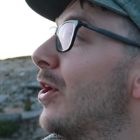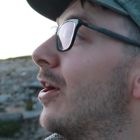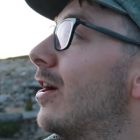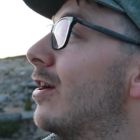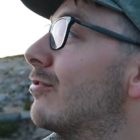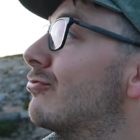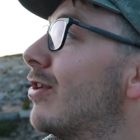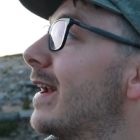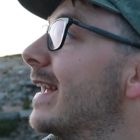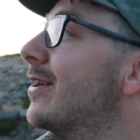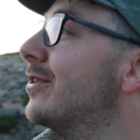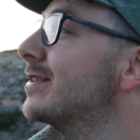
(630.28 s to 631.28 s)
are
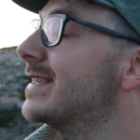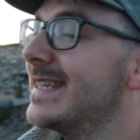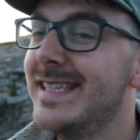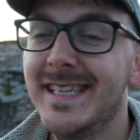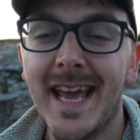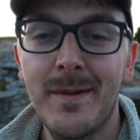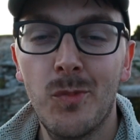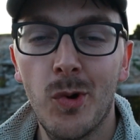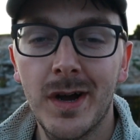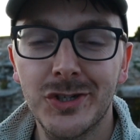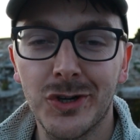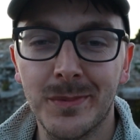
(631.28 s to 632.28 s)
running our seascape
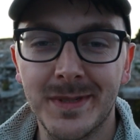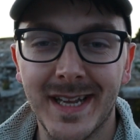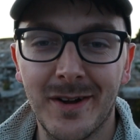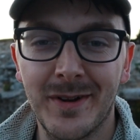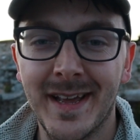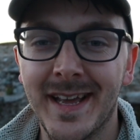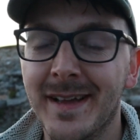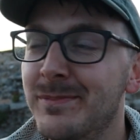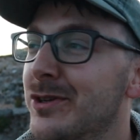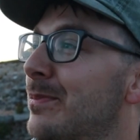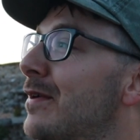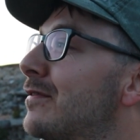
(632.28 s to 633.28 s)
workshops down here.
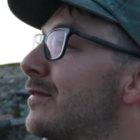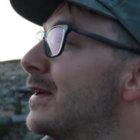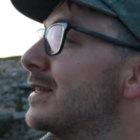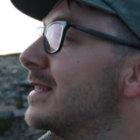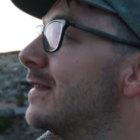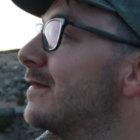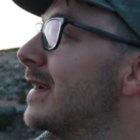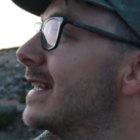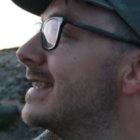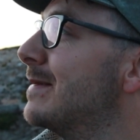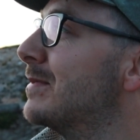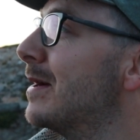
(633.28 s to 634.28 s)
So both of us
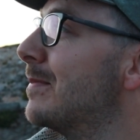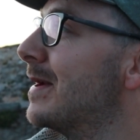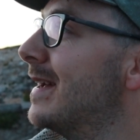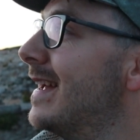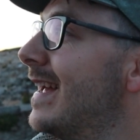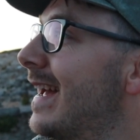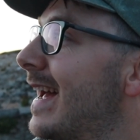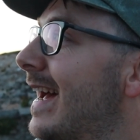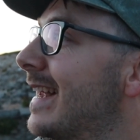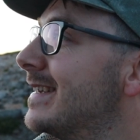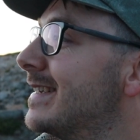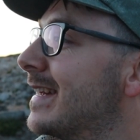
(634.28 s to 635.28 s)
have teamed up,
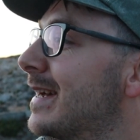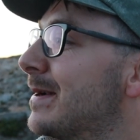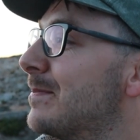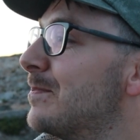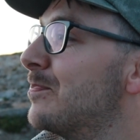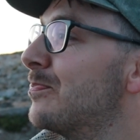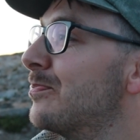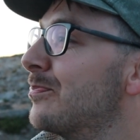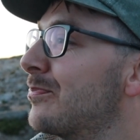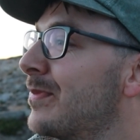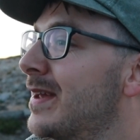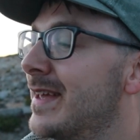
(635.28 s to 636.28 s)
and
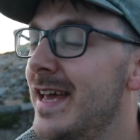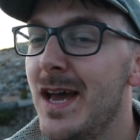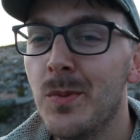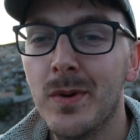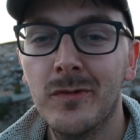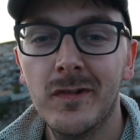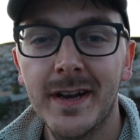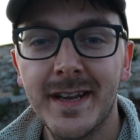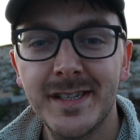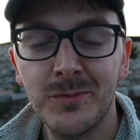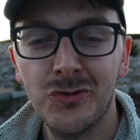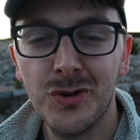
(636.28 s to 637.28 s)
yeah, we're
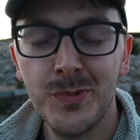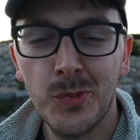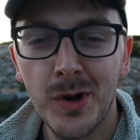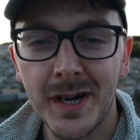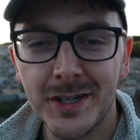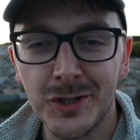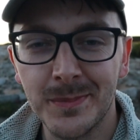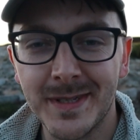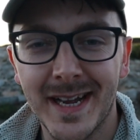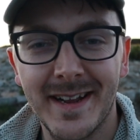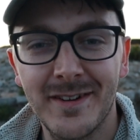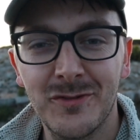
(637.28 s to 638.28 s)
running some group workshops
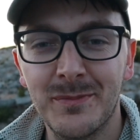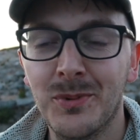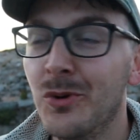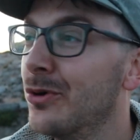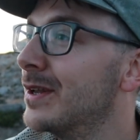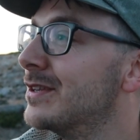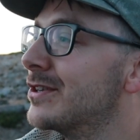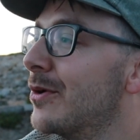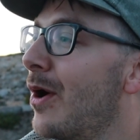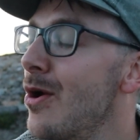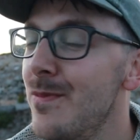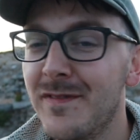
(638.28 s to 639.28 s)
down here on Portland.
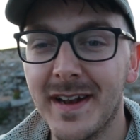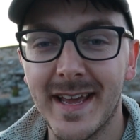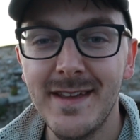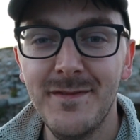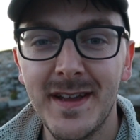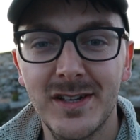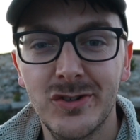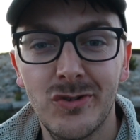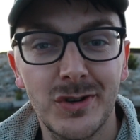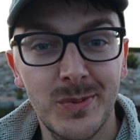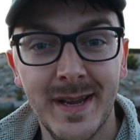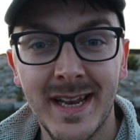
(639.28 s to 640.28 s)
So hopefully, fingers
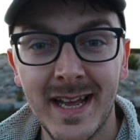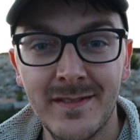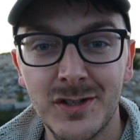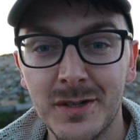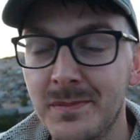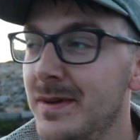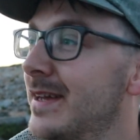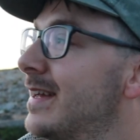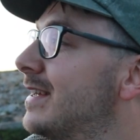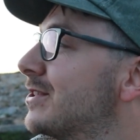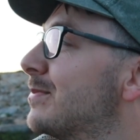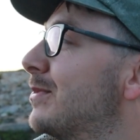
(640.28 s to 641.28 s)
crossed, we can have some
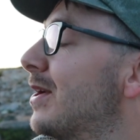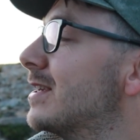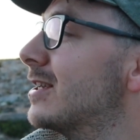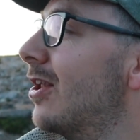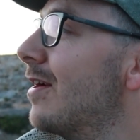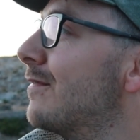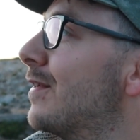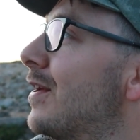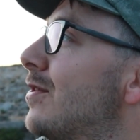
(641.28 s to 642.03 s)
nice light for